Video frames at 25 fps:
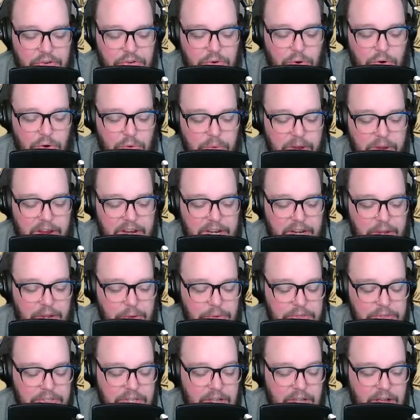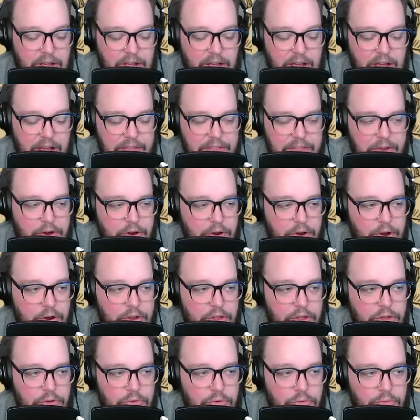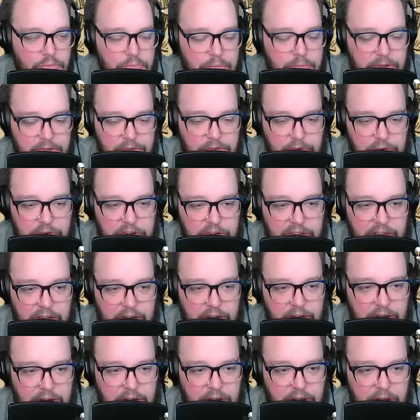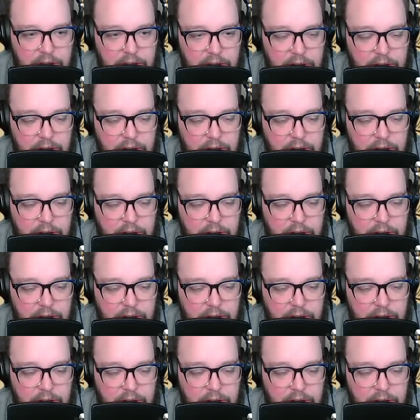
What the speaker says: doorway, and he goes, "Hi there, are you Mr. Dean,